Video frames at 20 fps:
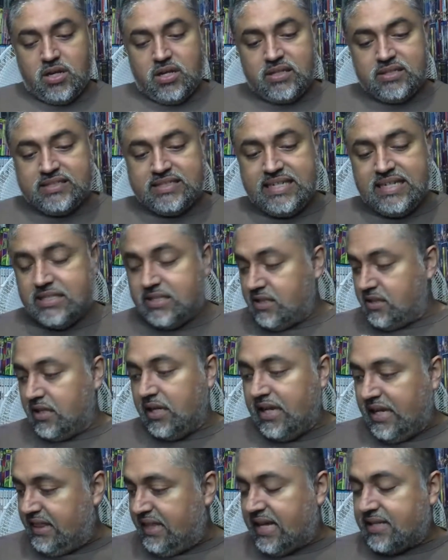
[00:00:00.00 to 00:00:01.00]
season
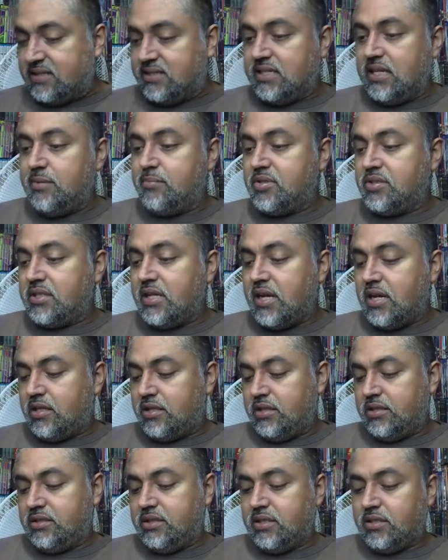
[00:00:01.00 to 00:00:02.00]
in that same
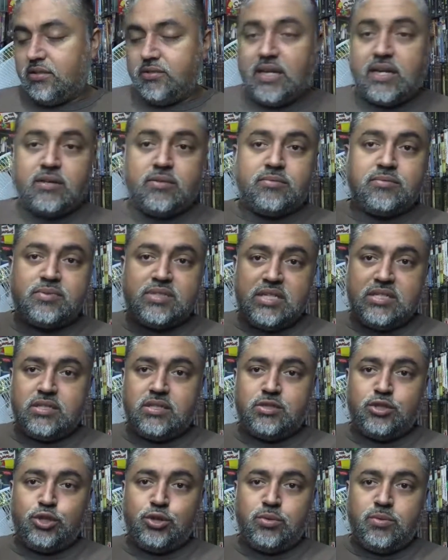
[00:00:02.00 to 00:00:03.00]
style until now,
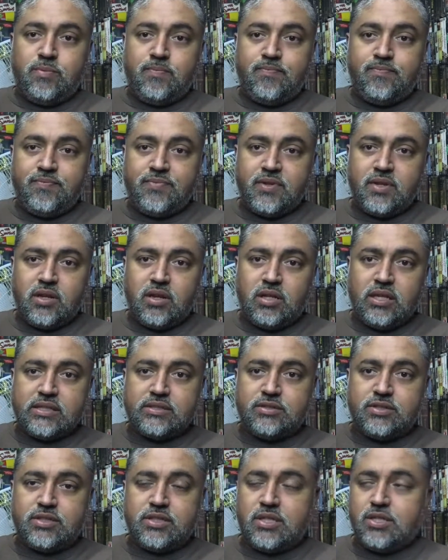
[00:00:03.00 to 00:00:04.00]
season 2,
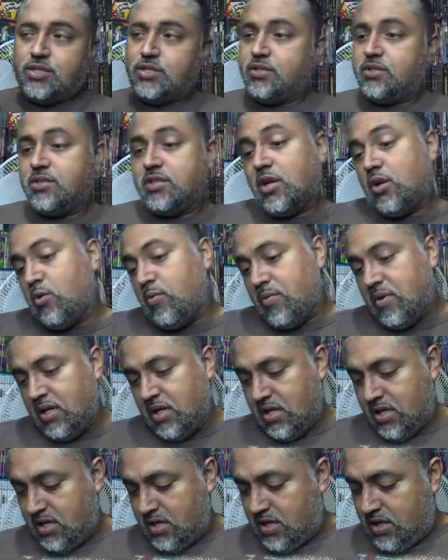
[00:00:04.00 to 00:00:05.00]
collector's edition. So
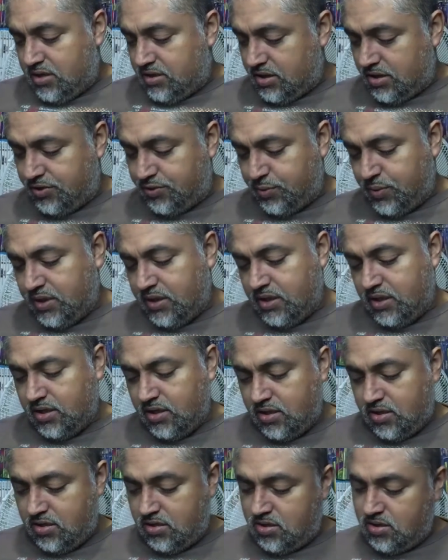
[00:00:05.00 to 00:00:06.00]
it's a
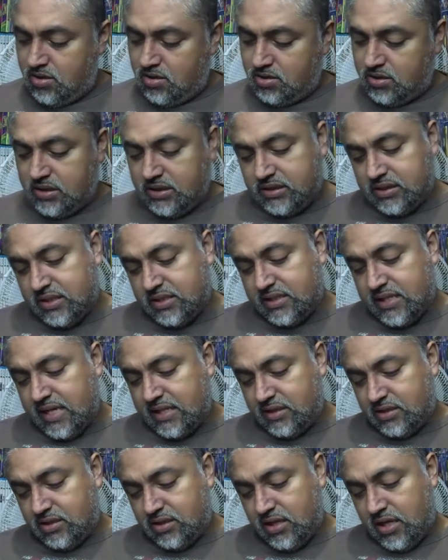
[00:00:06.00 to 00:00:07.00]
3-disc
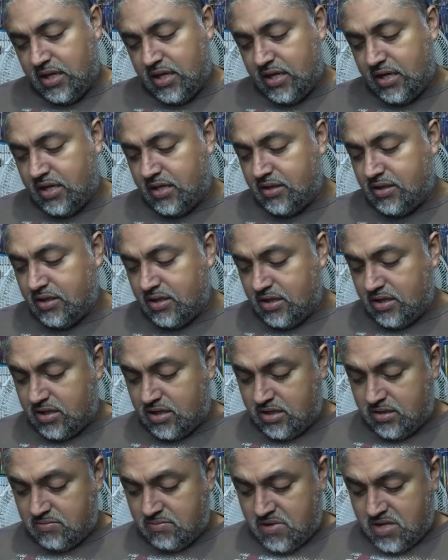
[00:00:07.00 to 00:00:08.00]
set, and
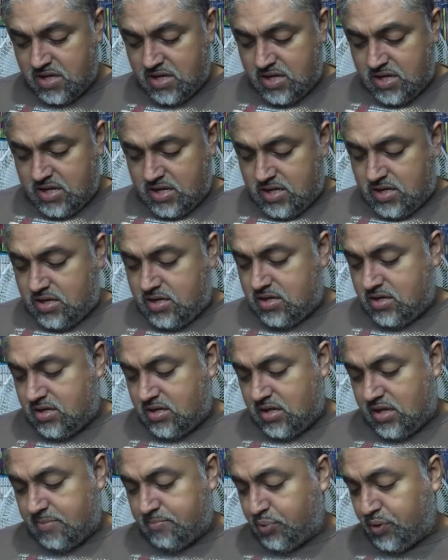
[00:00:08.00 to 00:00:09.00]

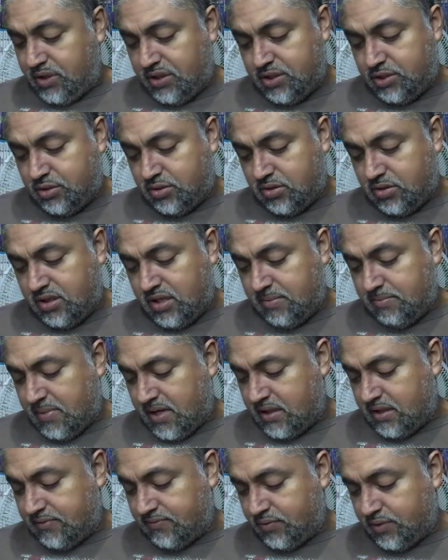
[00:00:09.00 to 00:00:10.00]
I'm pretty sure they
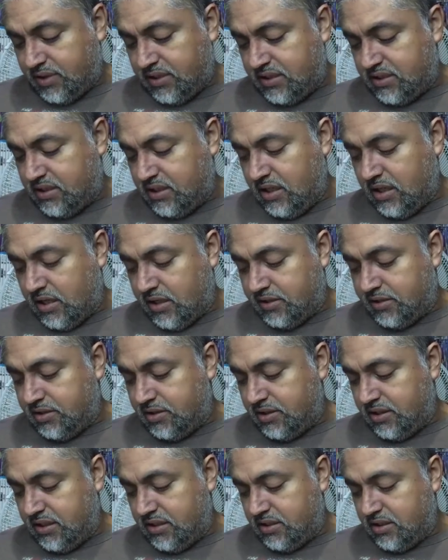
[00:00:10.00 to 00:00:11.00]
might have released the other
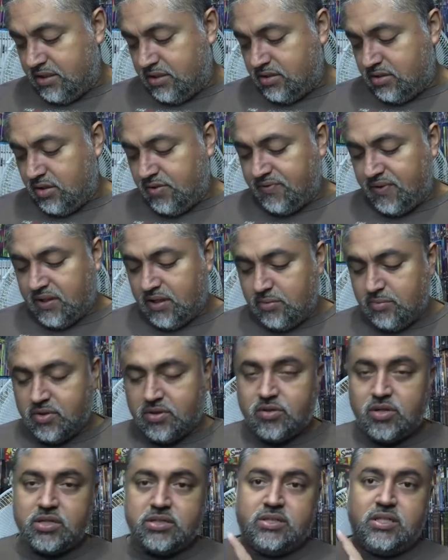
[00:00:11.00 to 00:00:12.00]
seasons. So if I come
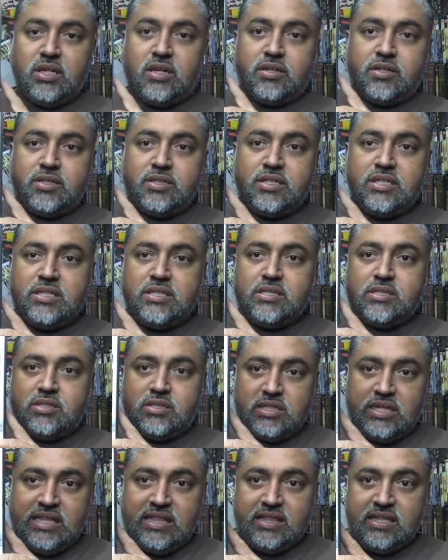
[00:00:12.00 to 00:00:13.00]
across the other
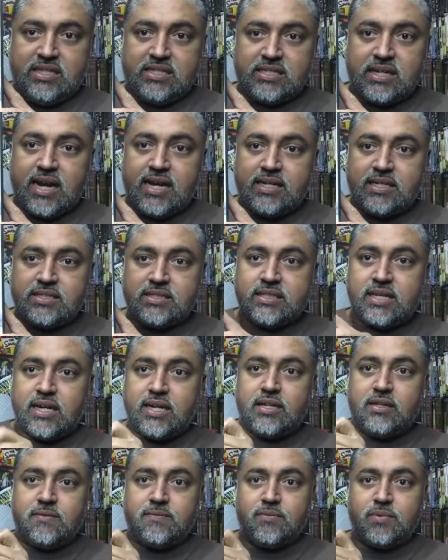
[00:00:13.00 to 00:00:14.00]
seasons in this kind of
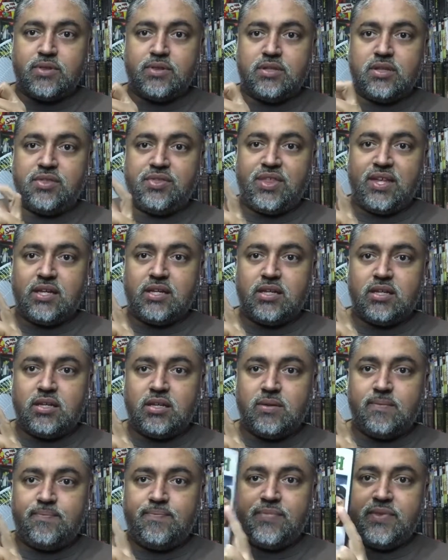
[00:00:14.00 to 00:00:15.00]
style with the
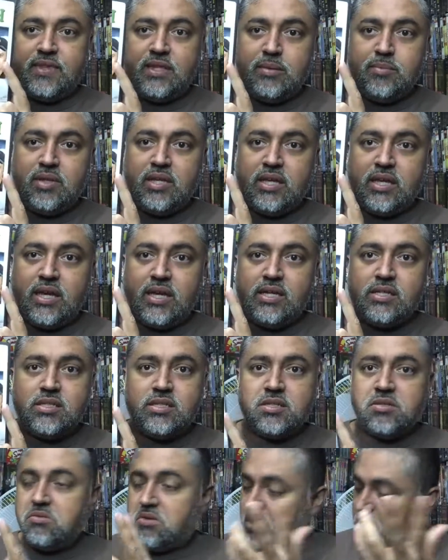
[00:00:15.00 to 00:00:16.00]
thick DVD case,